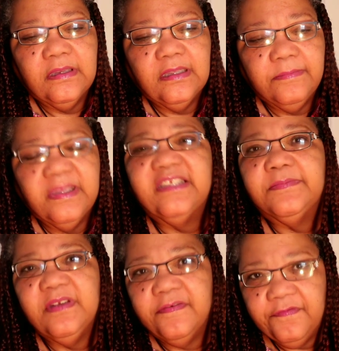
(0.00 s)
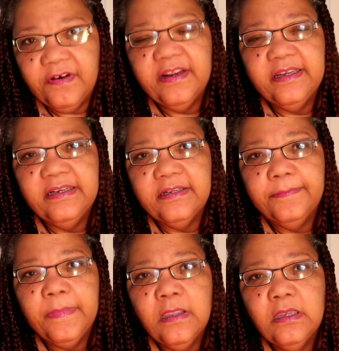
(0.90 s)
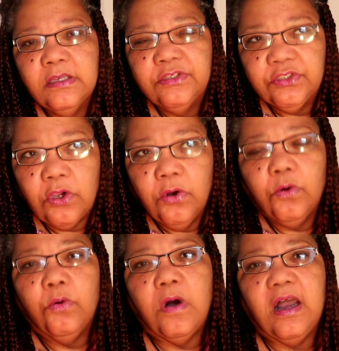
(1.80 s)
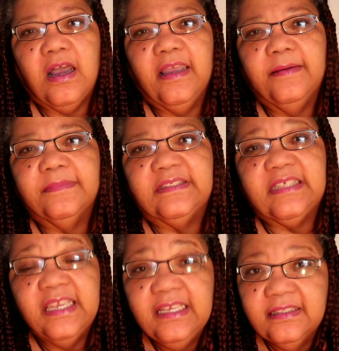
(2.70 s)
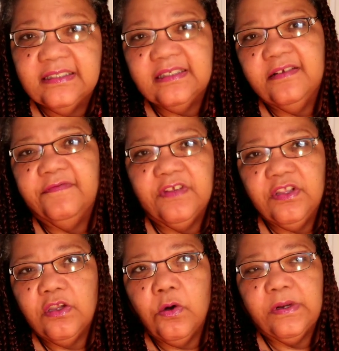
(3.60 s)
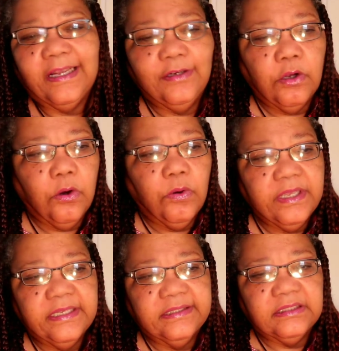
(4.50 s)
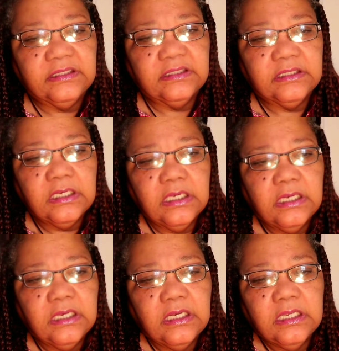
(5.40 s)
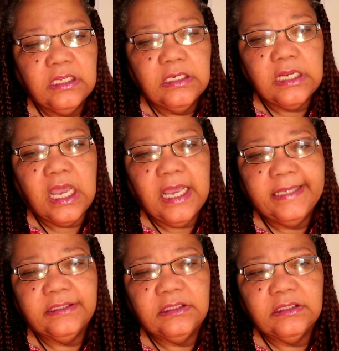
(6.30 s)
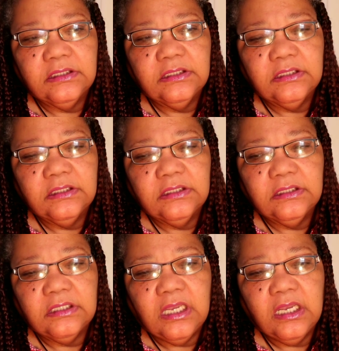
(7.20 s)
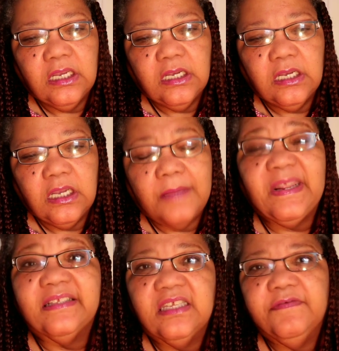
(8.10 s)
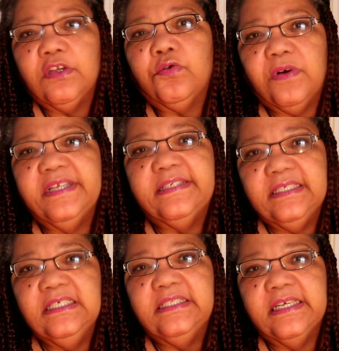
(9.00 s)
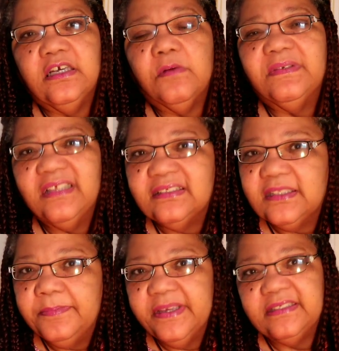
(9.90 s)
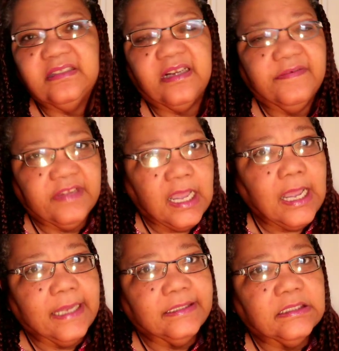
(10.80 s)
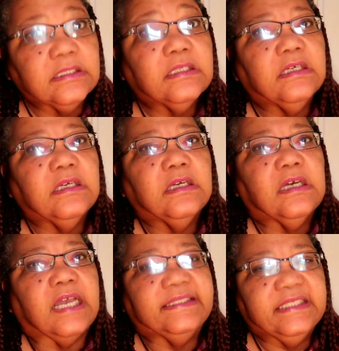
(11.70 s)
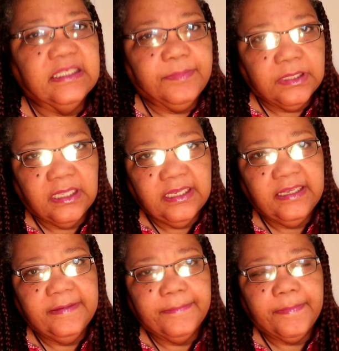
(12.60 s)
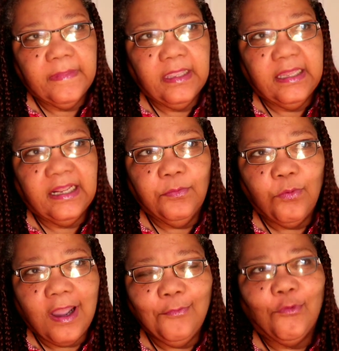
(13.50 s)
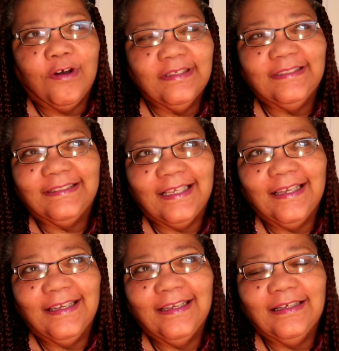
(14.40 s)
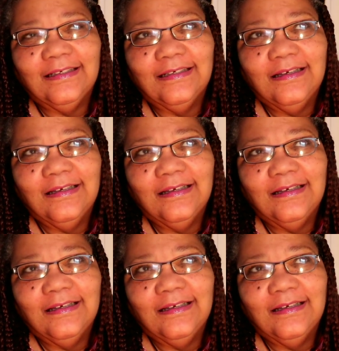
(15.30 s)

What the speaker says: it makes me afraid. So I'm saying this in a video, and I know it's not, I'm not giving great detail, but that's the best that I've got. I see a plane, and I want to say